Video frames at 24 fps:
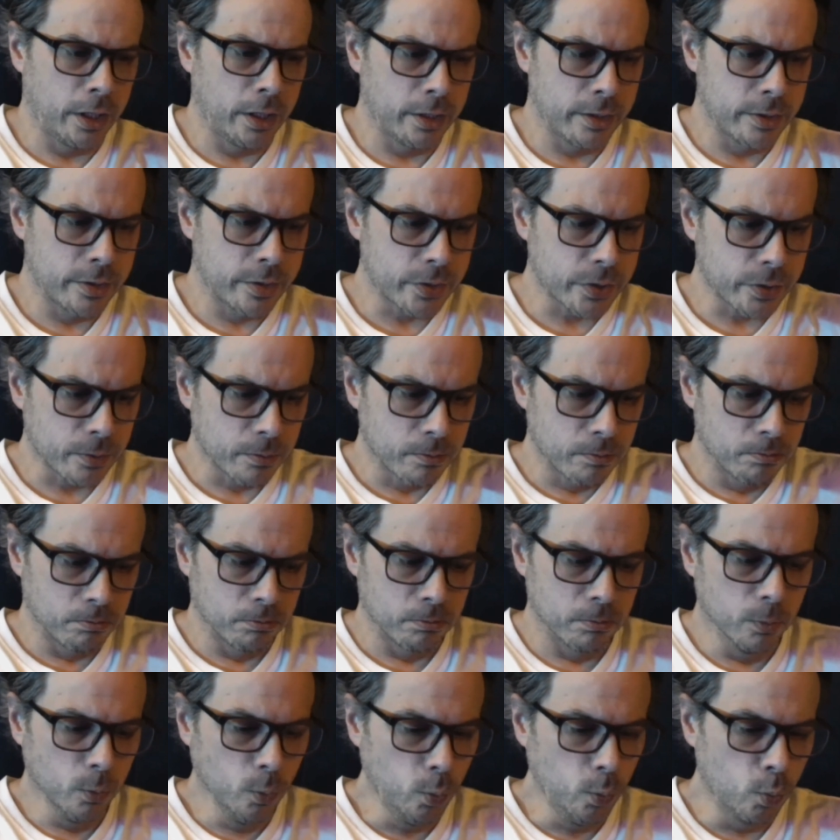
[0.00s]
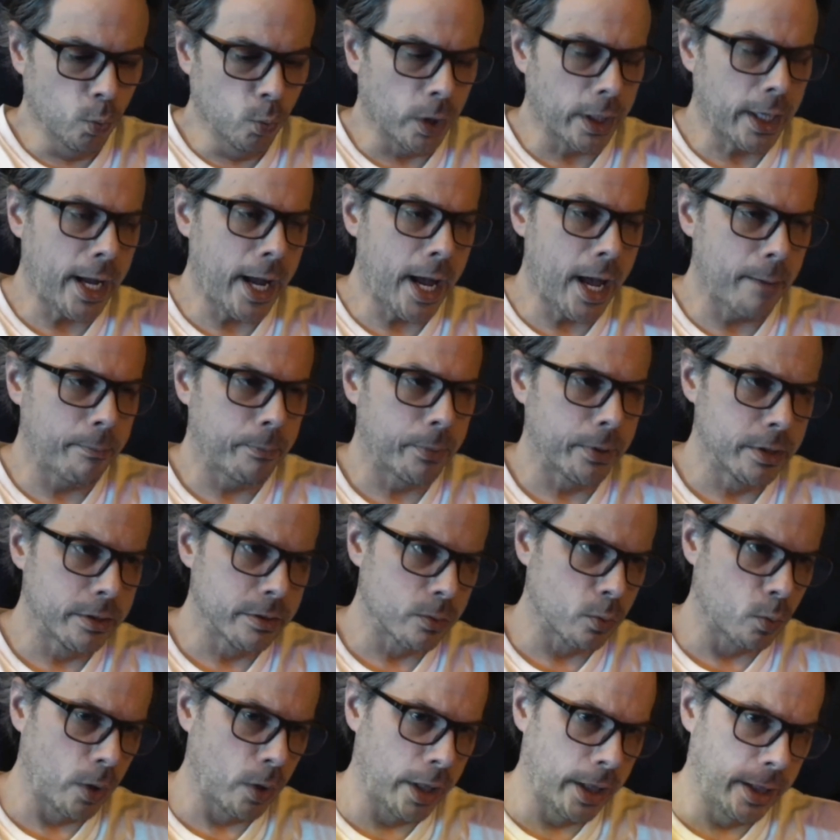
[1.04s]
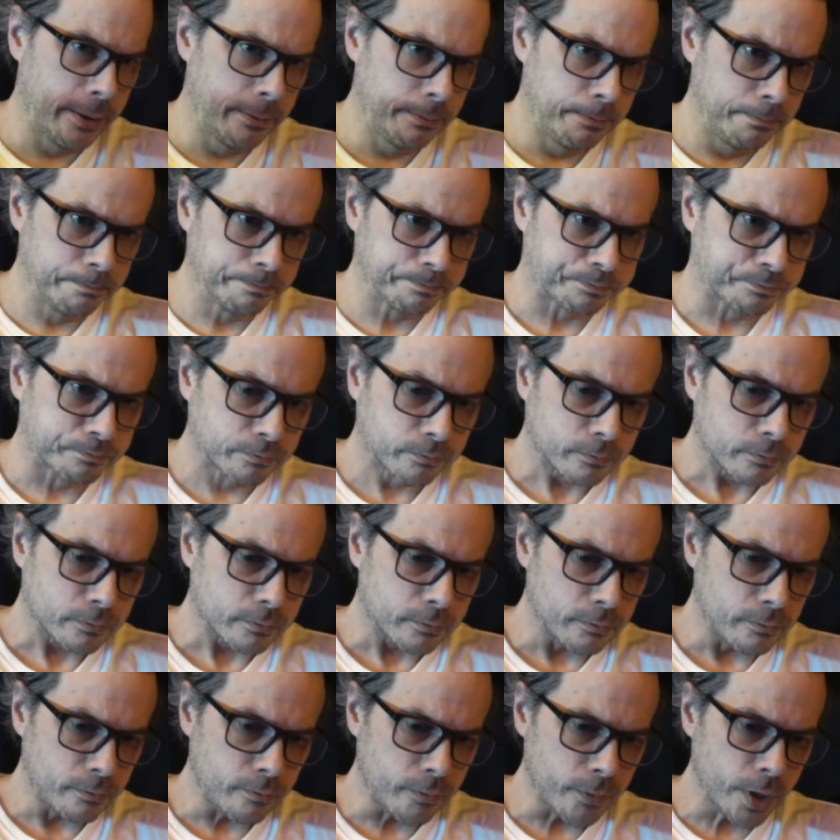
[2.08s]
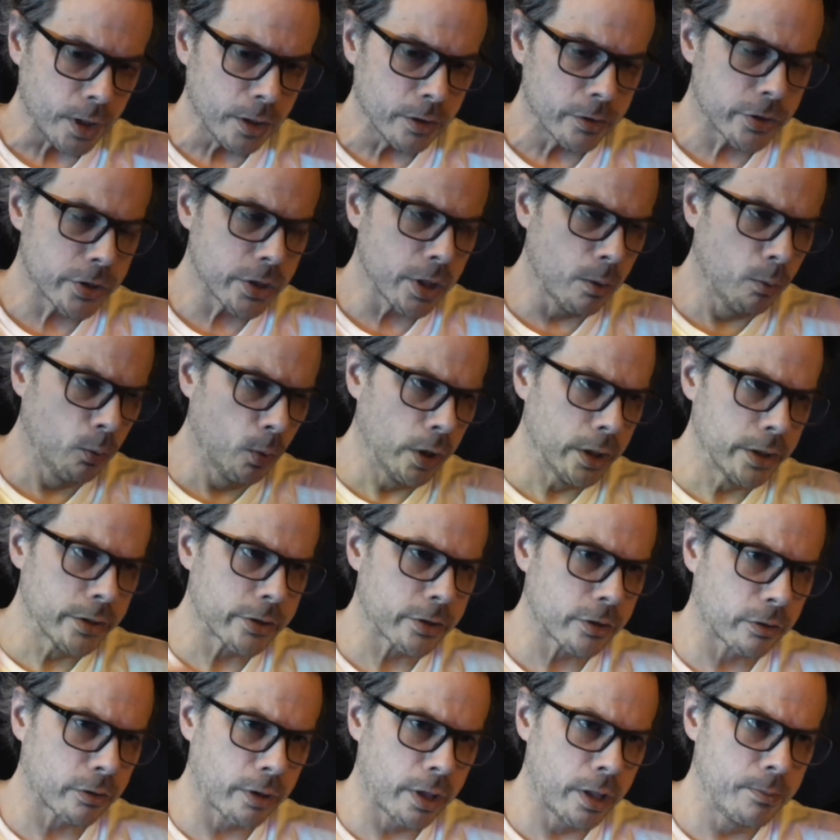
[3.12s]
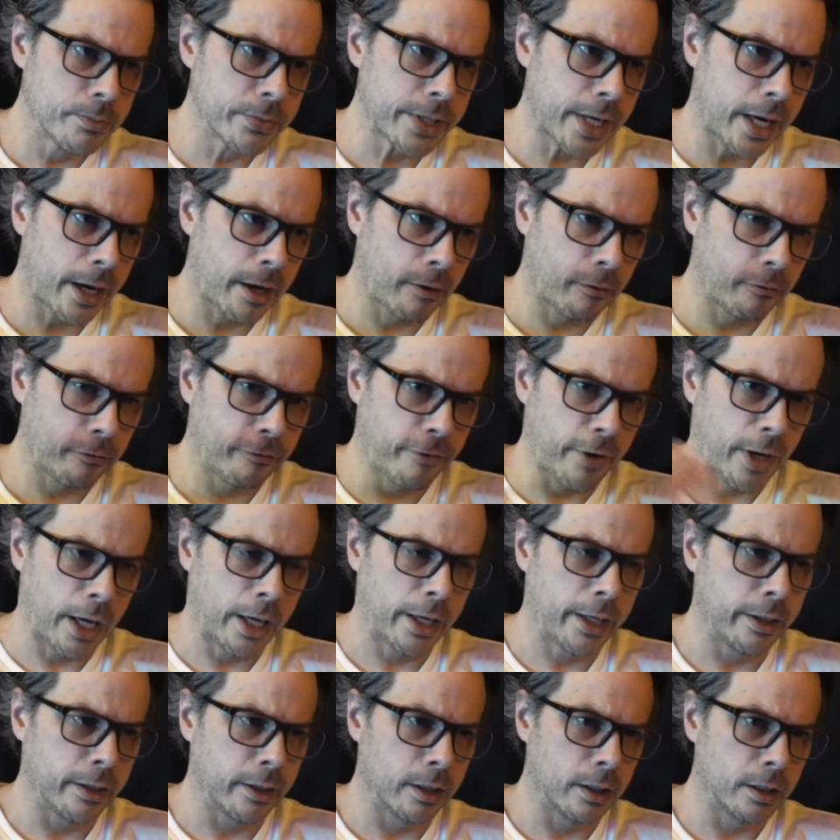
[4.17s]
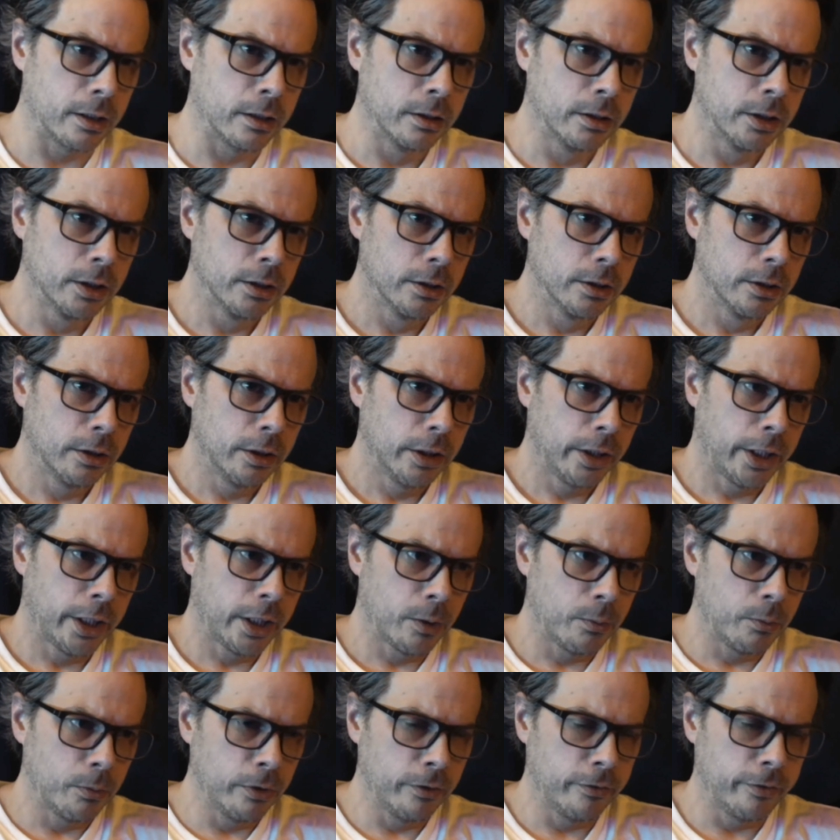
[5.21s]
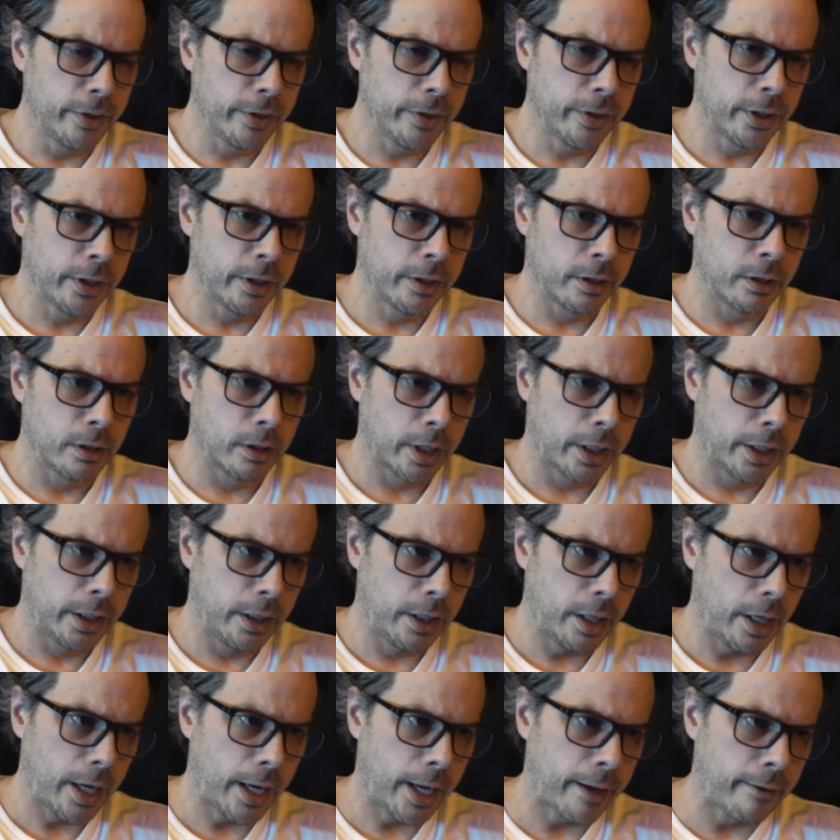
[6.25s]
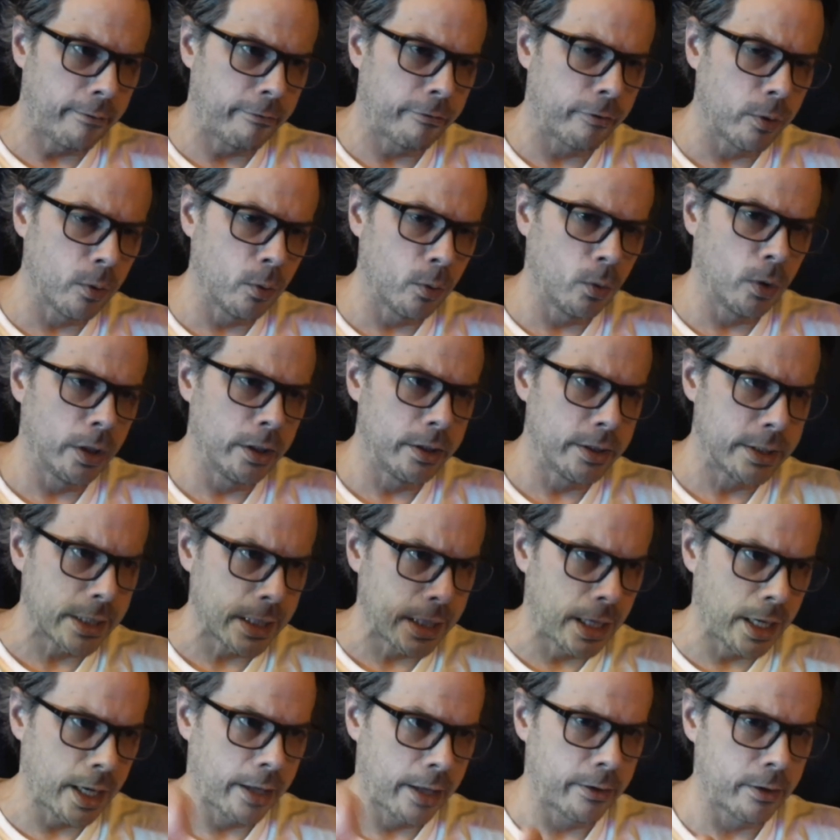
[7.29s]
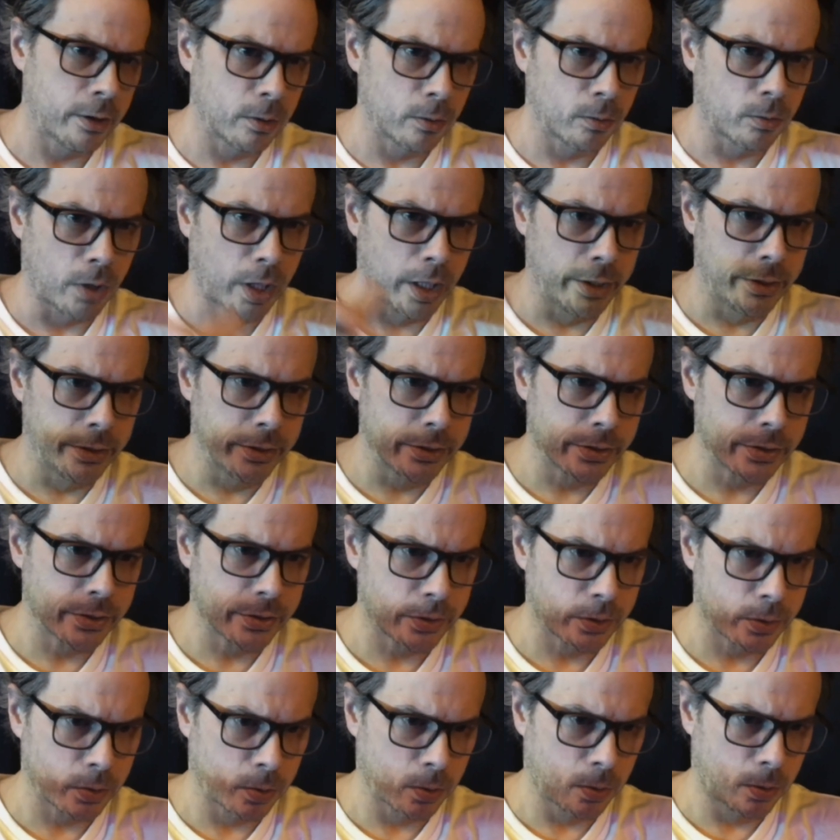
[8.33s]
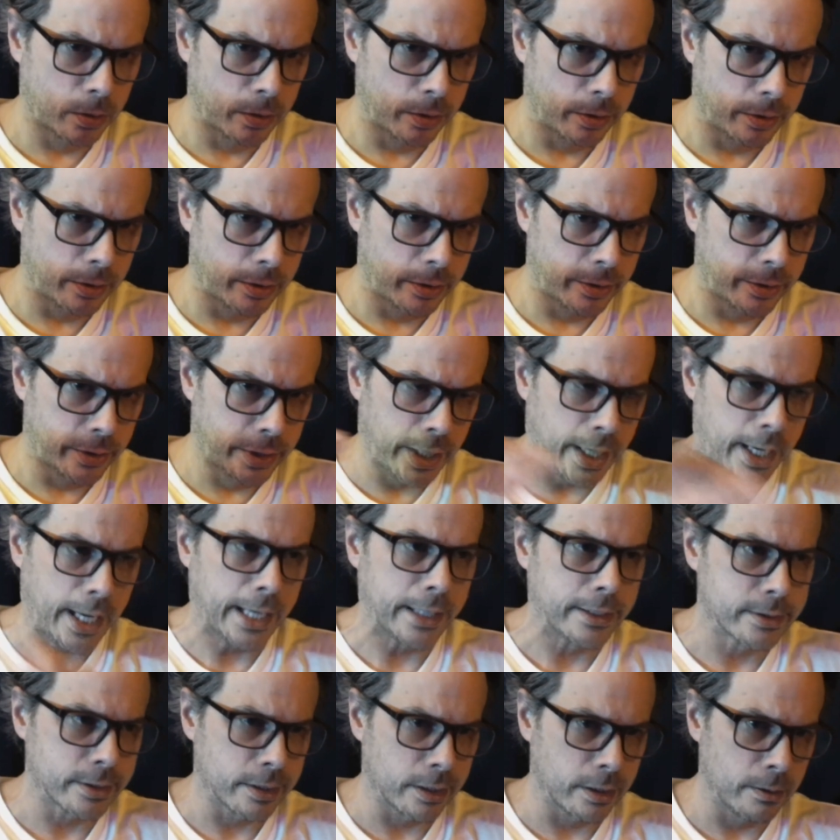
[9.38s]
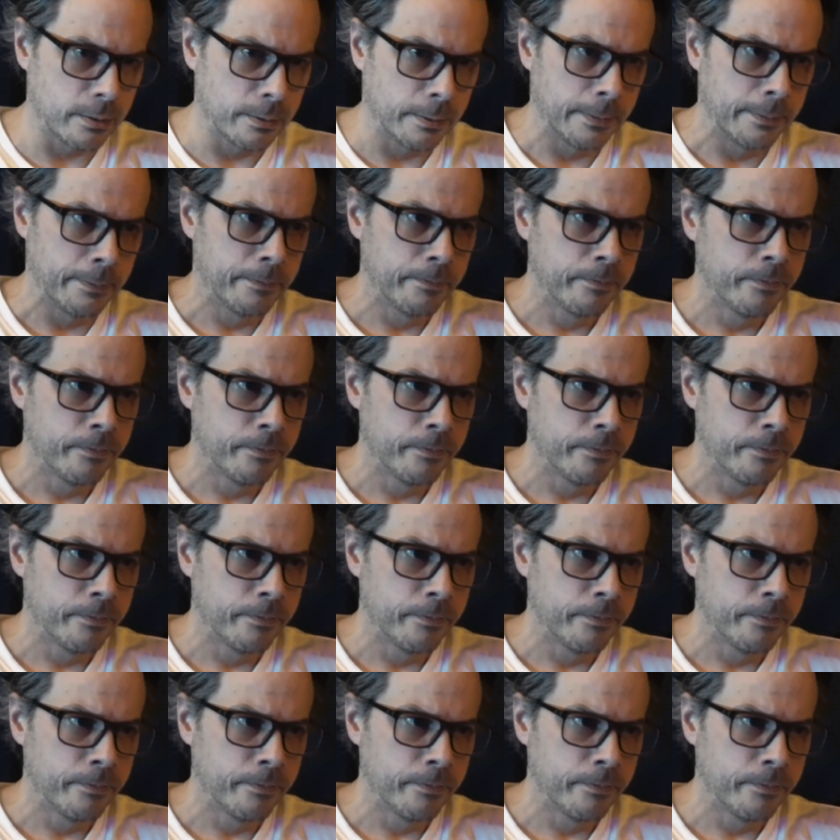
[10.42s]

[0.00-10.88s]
is what happens when someone screams out fire in a movie theater and everyone together runs toward the exit.